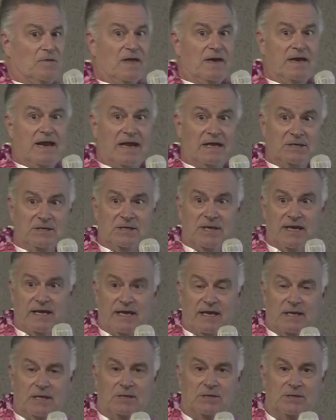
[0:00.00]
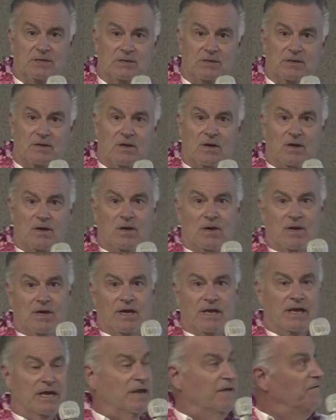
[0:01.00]
next thing is
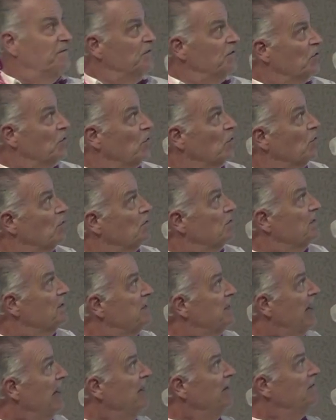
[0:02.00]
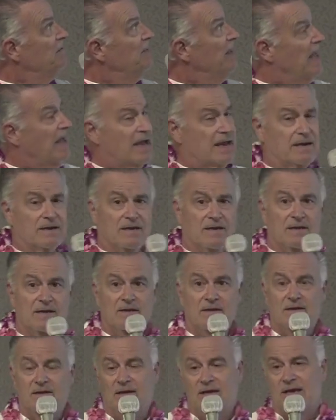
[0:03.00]
if you take that
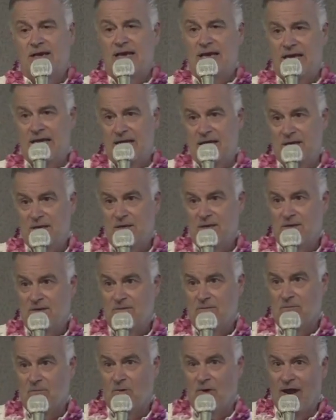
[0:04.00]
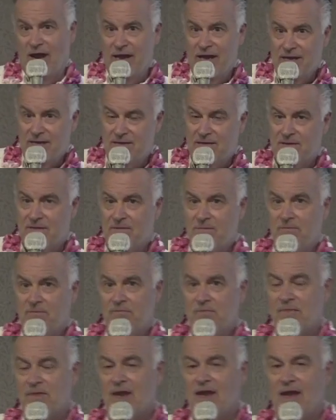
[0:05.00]
heat, right,
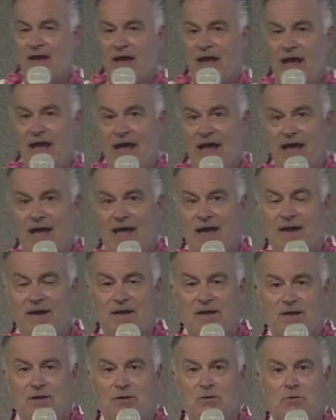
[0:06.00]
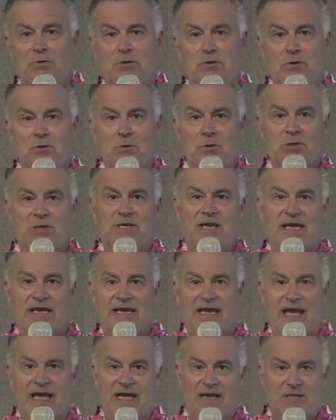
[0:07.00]
and you use it
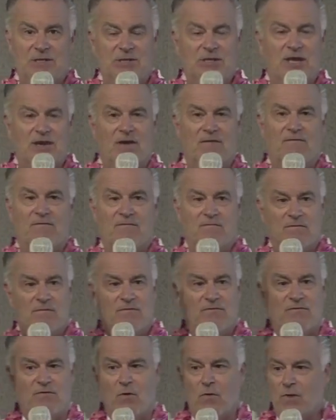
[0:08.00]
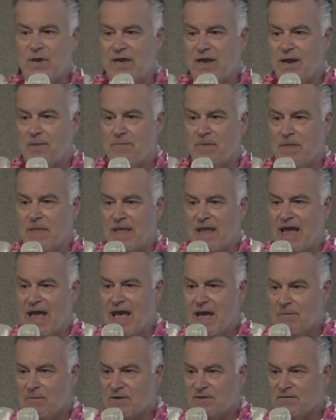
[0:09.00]
again instead of throwing it up in the
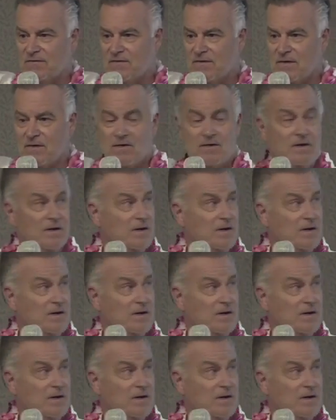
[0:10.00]
atmosphere